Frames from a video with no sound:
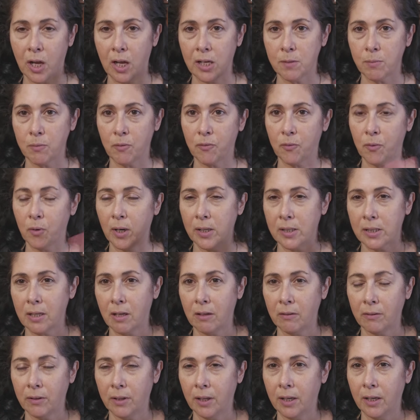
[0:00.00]
guys before I
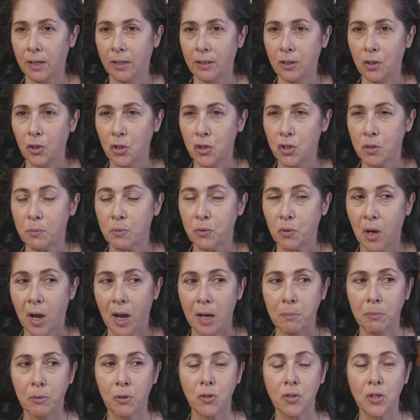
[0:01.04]
tell the
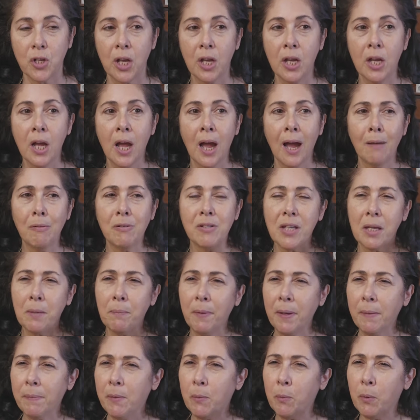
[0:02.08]
subscribers. I was like,
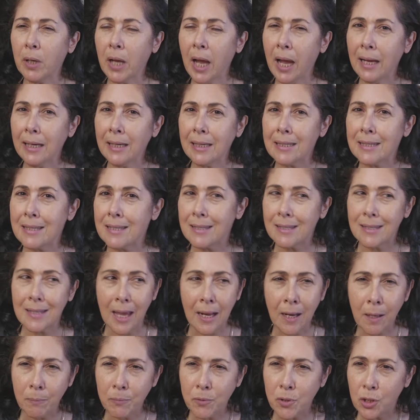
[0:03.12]
BB, what kind of
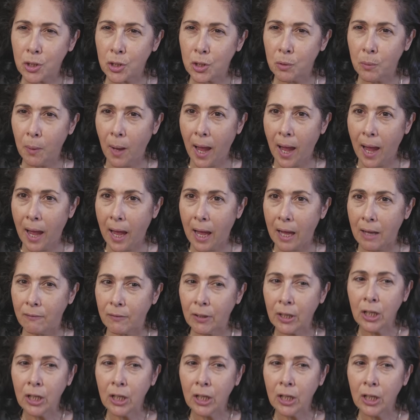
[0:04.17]
setup do you have?